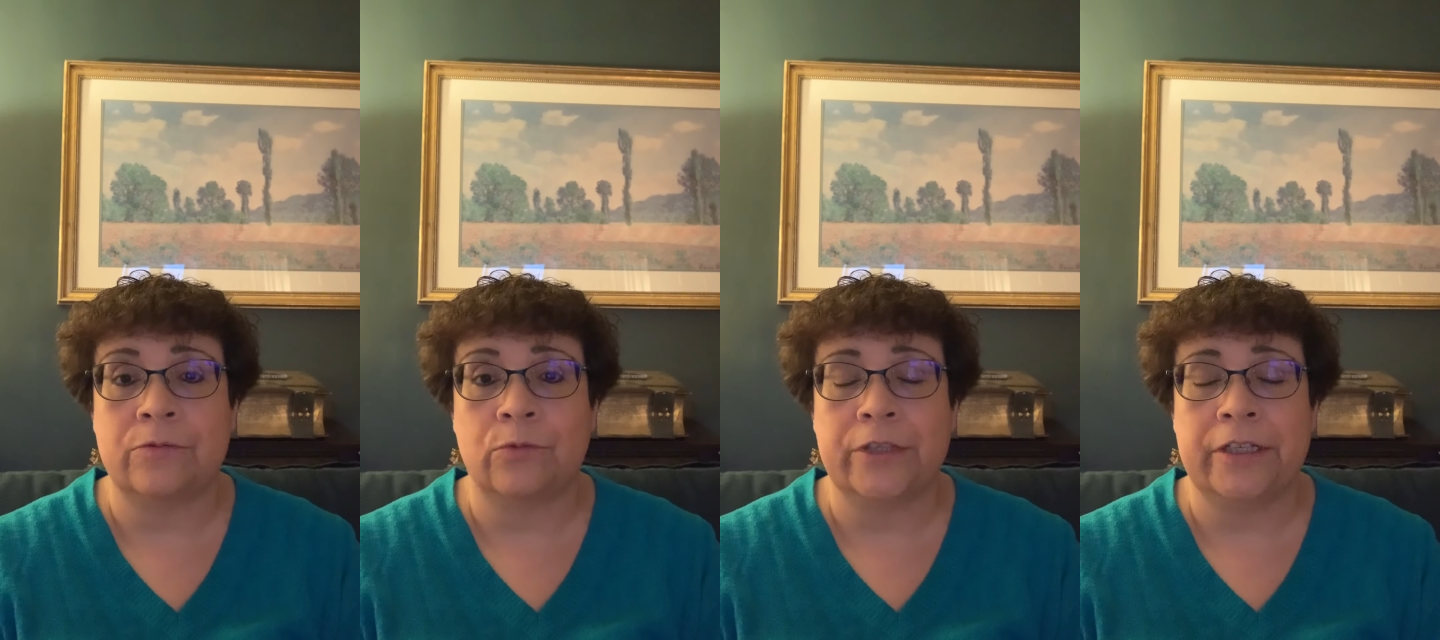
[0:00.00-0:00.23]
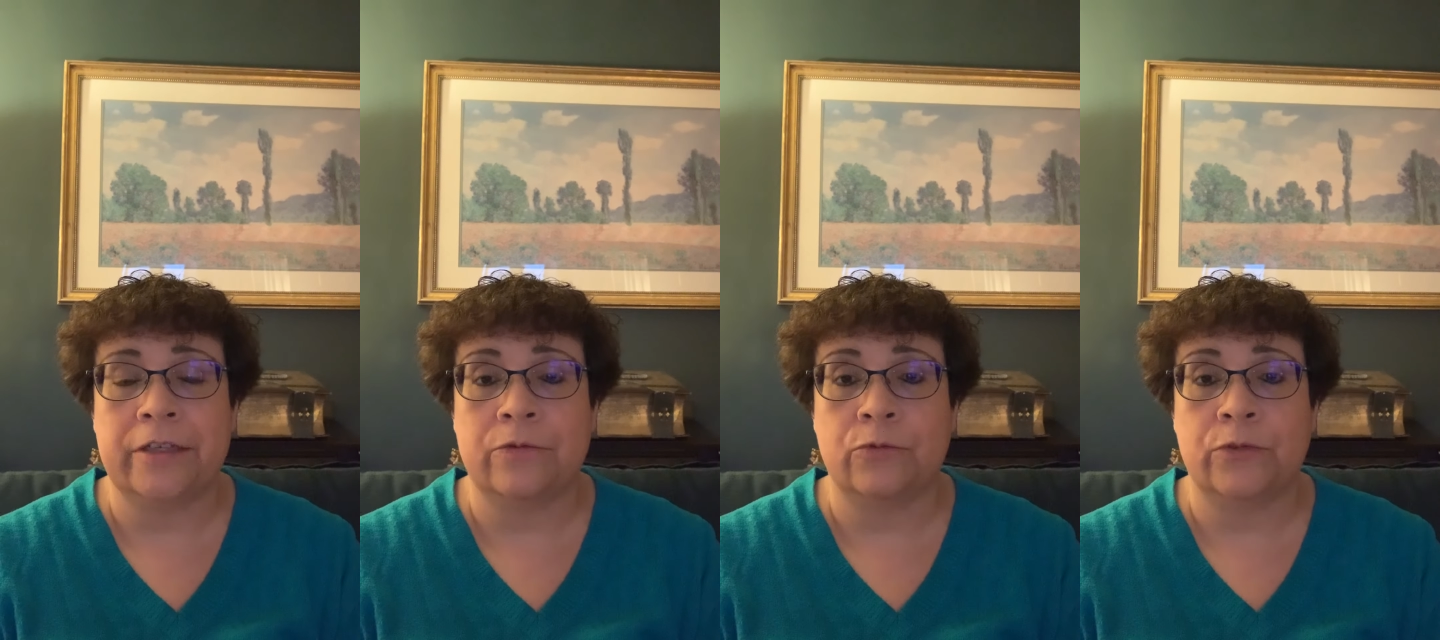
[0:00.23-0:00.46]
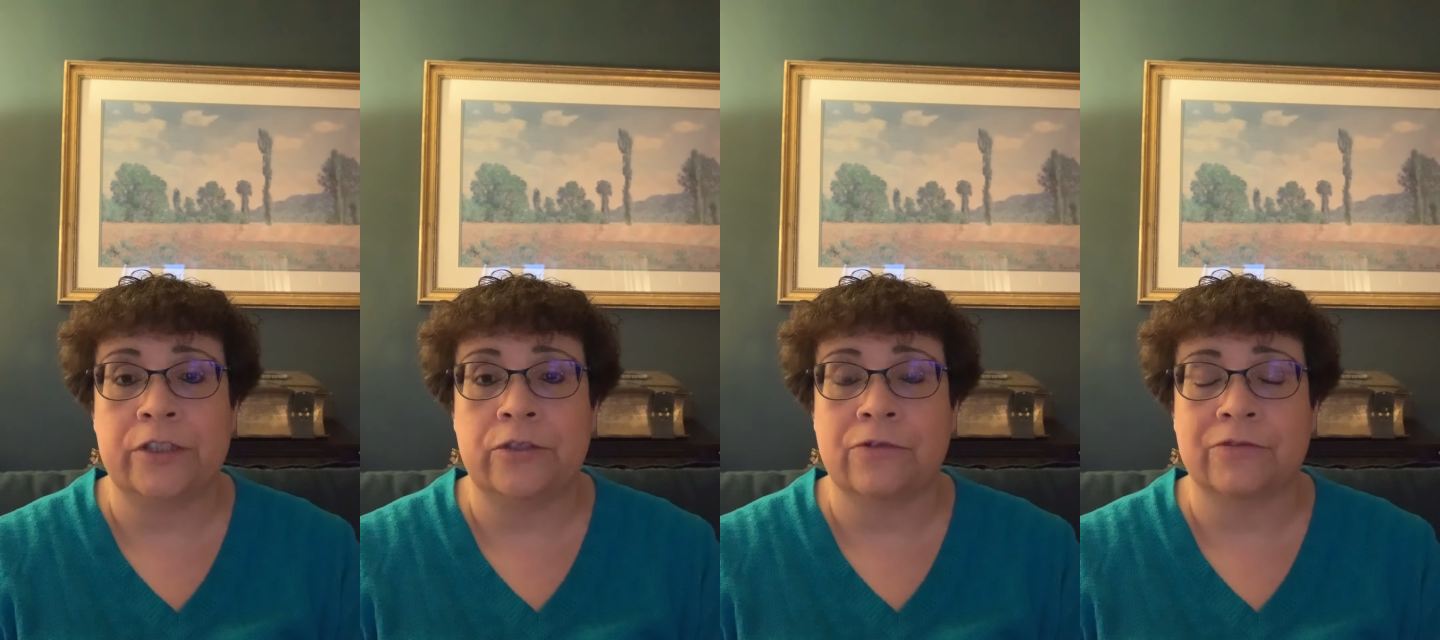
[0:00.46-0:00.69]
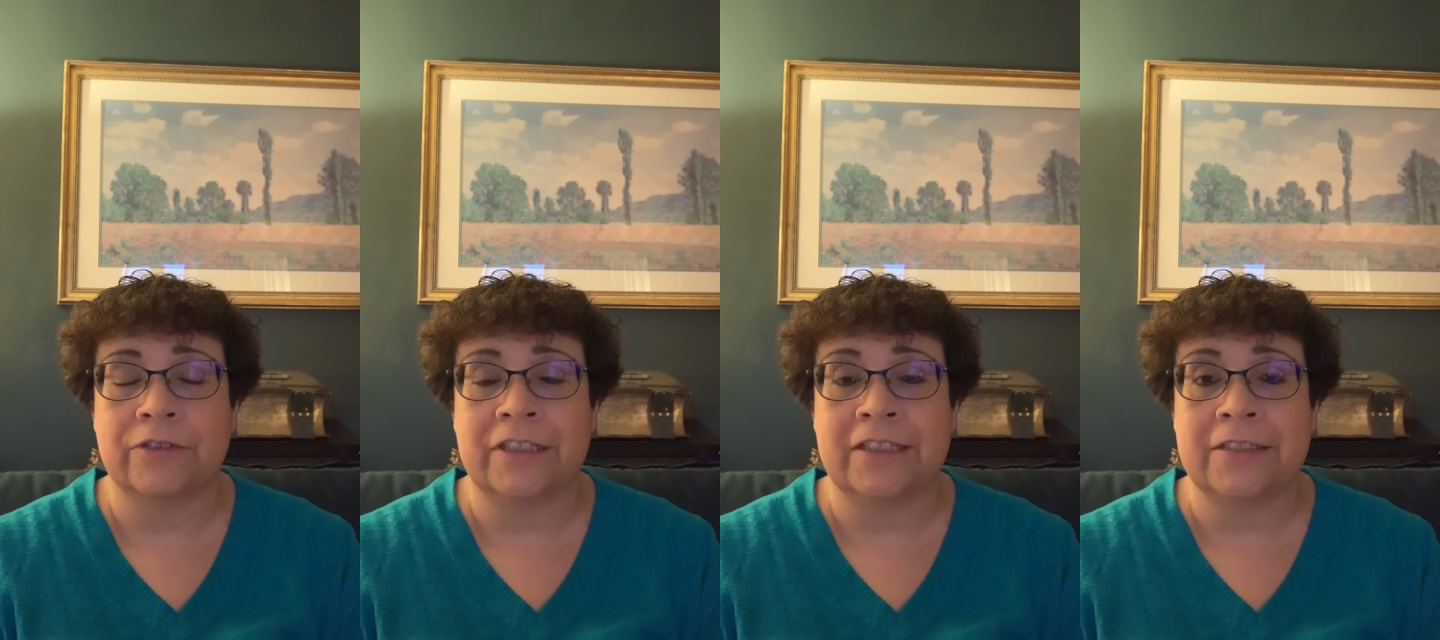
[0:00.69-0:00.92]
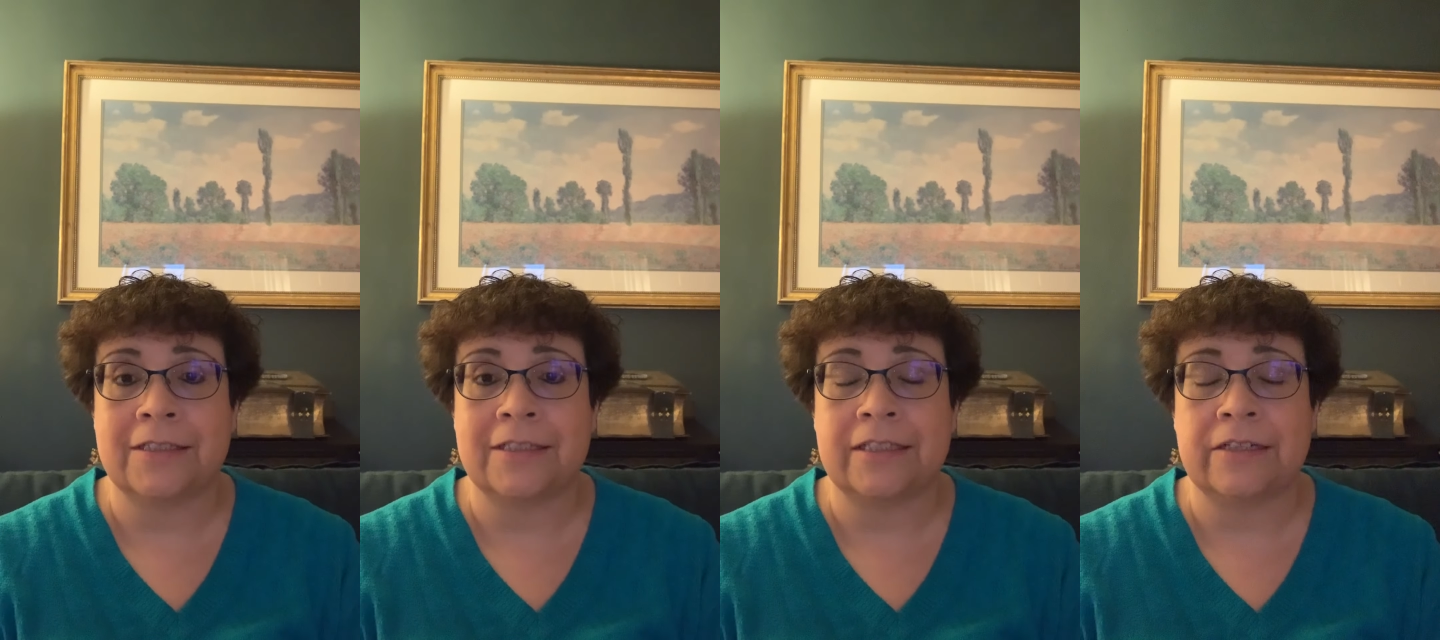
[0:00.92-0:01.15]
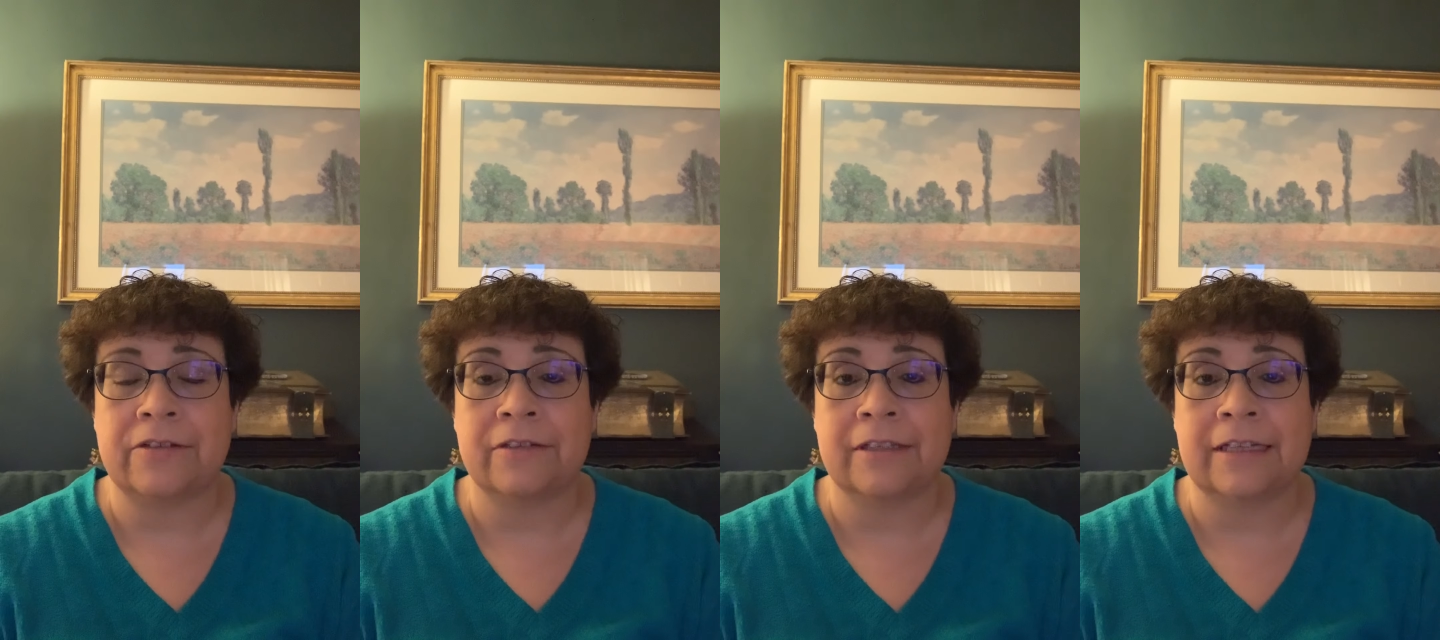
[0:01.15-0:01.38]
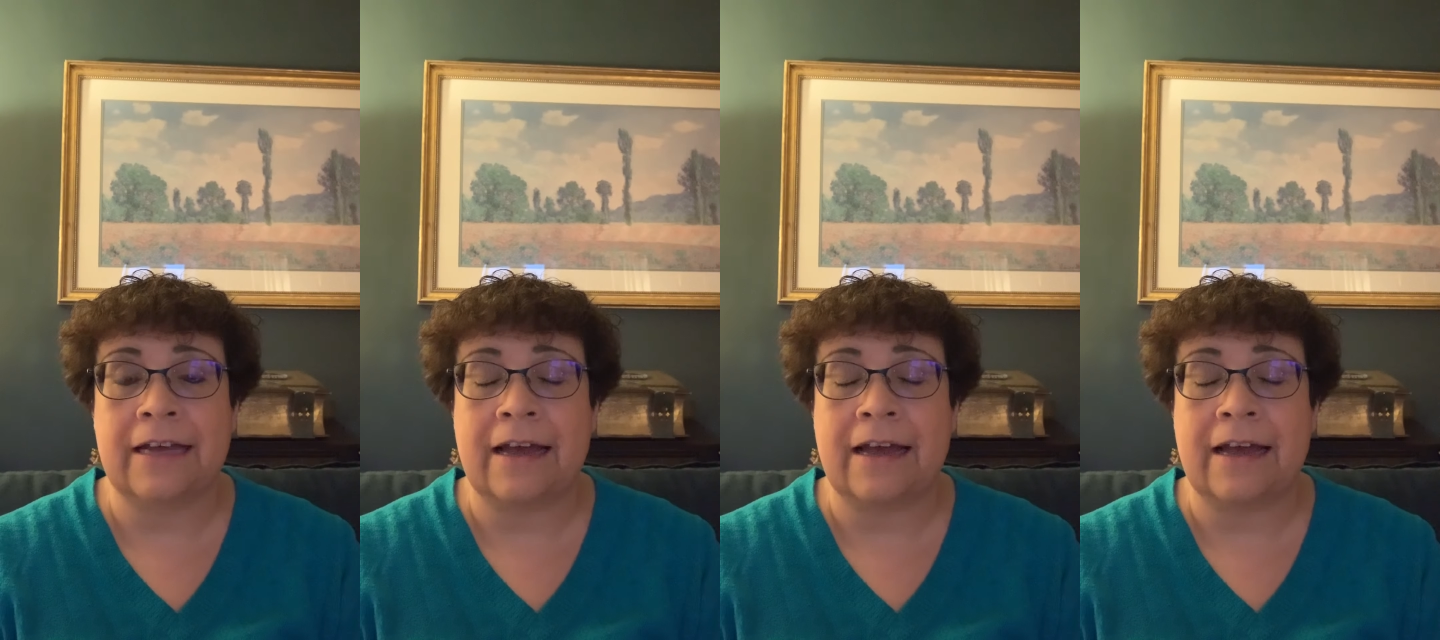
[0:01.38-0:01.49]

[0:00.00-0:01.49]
We don't necessarily